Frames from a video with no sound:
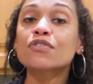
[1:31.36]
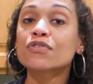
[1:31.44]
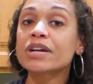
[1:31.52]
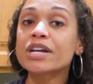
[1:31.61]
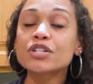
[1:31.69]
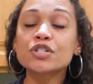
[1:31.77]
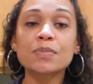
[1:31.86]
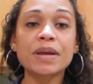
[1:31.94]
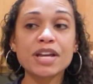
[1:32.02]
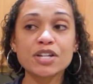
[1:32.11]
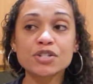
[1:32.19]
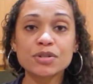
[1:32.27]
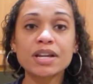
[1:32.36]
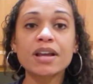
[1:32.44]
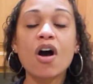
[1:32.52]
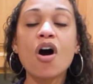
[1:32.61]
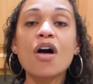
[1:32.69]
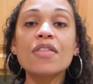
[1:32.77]
fridge, your
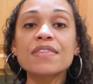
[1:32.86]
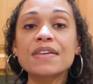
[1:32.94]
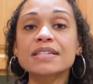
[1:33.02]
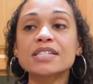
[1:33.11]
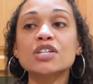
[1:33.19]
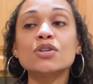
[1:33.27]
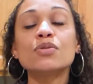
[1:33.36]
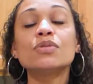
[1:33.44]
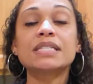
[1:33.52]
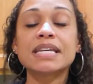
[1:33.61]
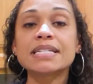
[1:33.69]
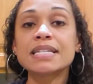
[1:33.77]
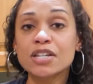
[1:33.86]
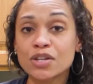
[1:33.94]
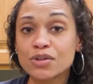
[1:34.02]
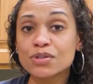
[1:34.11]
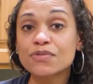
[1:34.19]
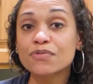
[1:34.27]
pantry, all the things that you tend to
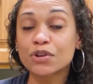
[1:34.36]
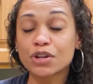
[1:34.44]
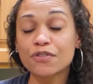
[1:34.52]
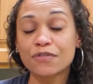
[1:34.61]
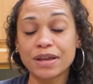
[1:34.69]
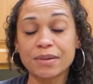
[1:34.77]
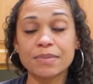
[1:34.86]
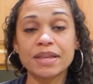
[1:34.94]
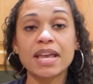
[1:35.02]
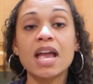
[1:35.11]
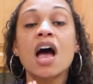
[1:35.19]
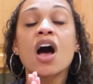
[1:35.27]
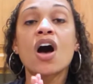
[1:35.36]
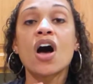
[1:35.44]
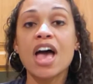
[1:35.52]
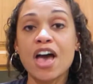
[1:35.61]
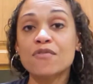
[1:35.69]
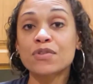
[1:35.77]
use for your family
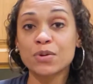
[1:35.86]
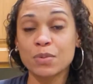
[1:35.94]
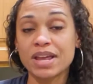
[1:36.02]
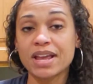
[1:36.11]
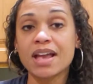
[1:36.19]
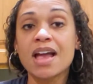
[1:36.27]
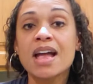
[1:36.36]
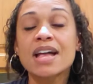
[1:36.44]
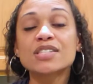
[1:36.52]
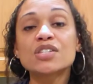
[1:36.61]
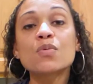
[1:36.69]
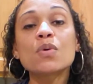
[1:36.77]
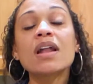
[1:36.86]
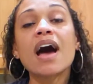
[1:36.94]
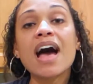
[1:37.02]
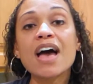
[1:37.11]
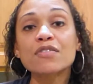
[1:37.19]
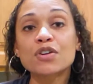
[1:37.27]
every week. And so what
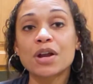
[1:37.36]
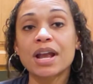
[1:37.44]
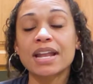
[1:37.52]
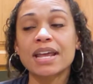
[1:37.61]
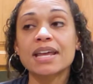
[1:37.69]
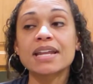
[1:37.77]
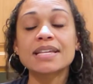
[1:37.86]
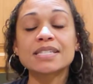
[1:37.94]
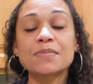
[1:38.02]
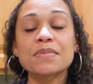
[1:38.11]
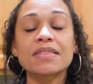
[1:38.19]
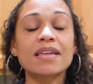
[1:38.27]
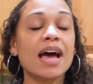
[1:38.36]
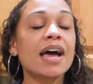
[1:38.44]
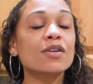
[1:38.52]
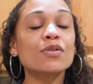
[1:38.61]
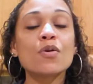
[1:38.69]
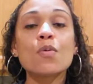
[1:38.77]
I've created is something that
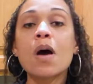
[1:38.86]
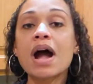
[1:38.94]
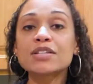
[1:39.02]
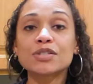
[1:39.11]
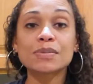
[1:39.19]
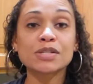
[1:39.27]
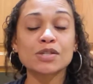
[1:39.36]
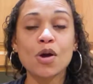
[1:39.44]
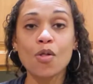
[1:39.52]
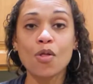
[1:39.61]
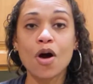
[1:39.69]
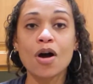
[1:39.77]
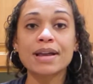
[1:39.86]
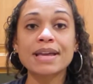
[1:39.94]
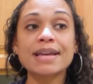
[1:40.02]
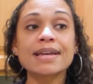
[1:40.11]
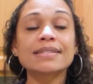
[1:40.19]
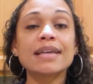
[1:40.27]
I don't know why it took me so long,
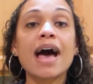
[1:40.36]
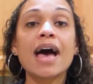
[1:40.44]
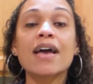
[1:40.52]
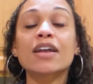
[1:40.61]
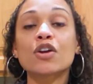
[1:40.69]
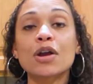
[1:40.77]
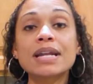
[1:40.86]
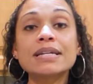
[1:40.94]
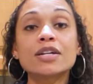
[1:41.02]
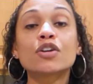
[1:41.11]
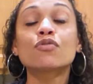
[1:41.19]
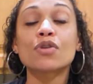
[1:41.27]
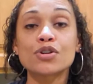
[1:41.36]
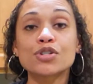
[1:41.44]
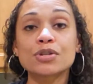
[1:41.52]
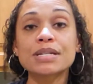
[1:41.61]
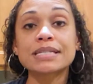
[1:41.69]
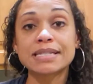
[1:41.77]
is I created a
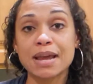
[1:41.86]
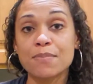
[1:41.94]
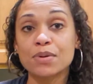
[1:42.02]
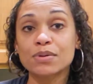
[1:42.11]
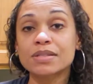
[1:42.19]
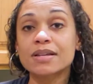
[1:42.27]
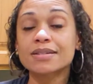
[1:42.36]
grocery staples